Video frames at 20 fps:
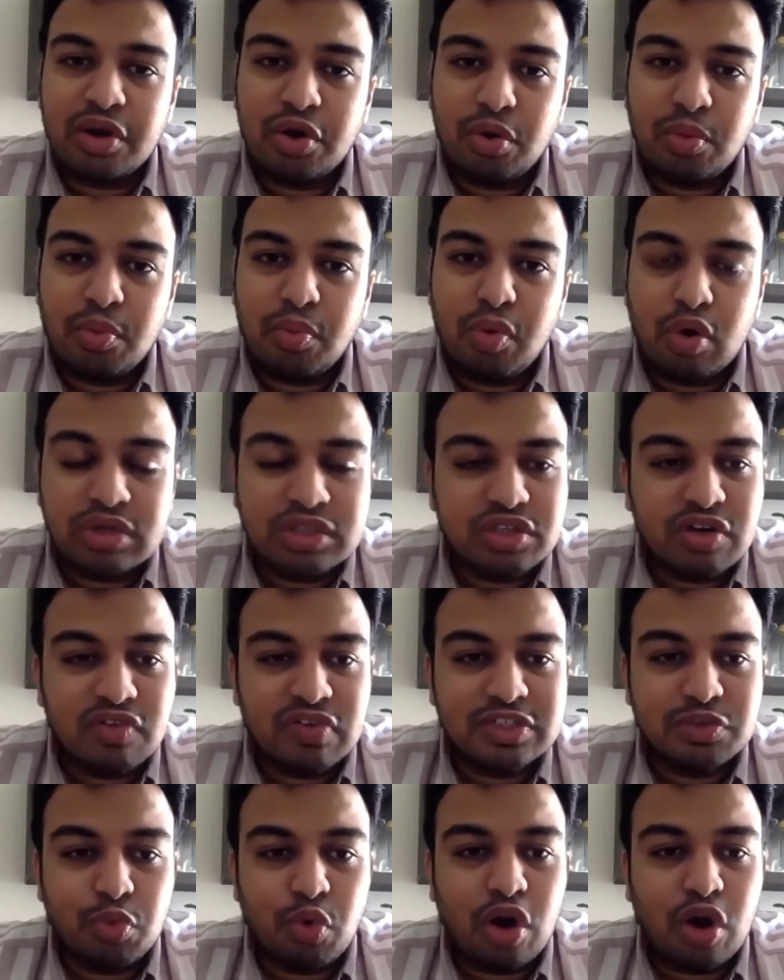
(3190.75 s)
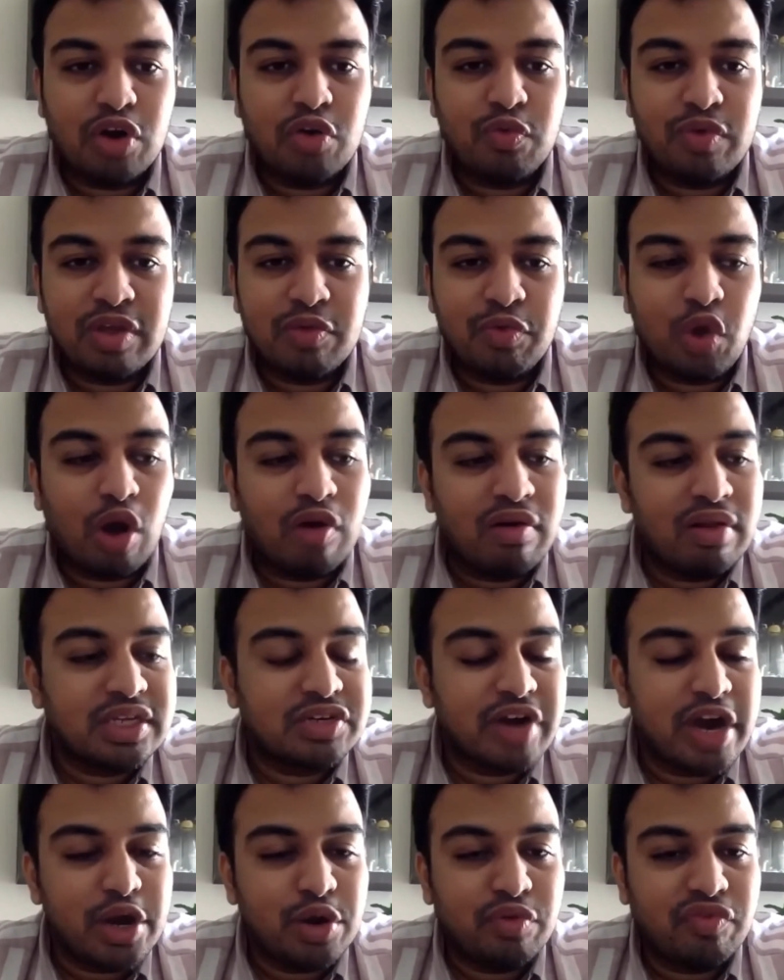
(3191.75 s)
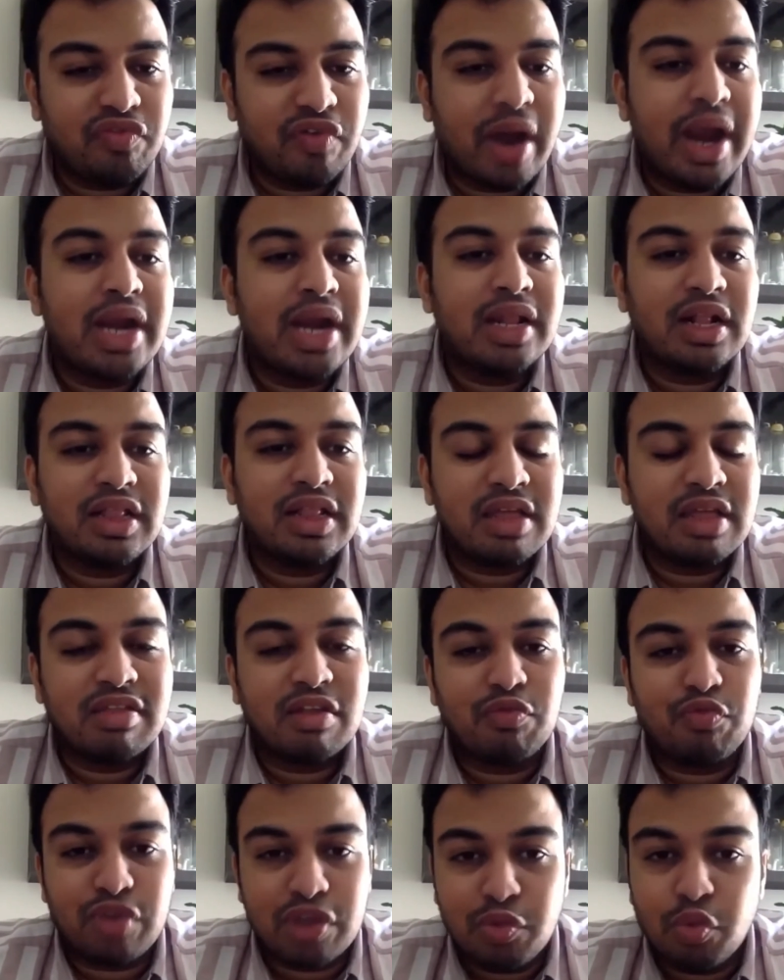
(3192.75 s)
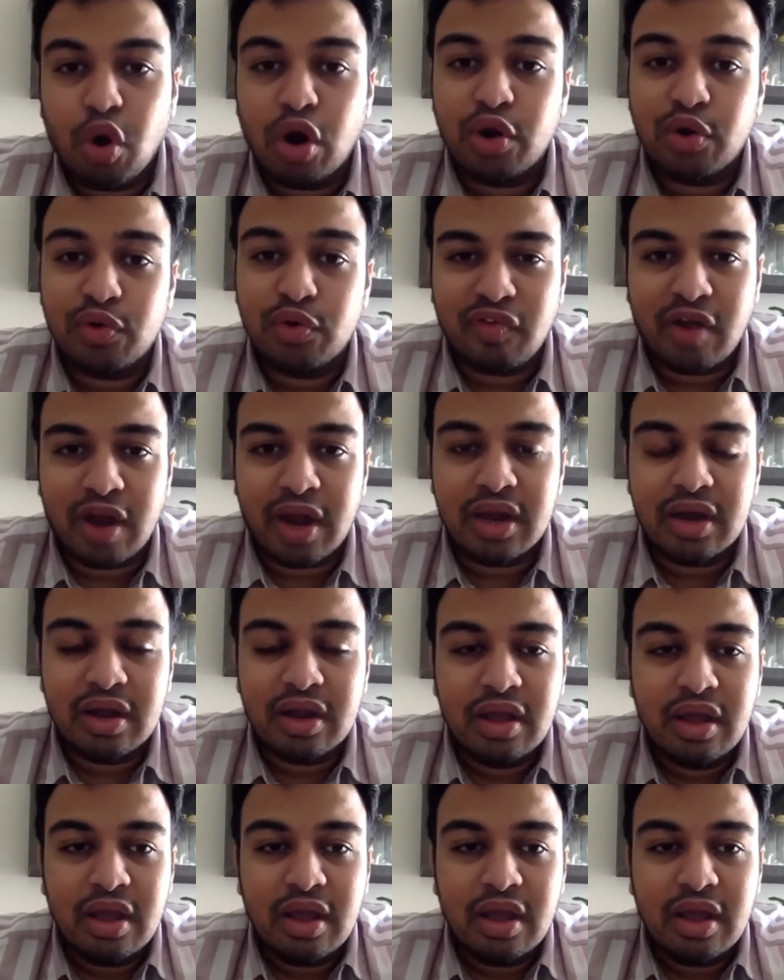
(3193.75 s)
Most of us, what we always try to find the things that we want to find.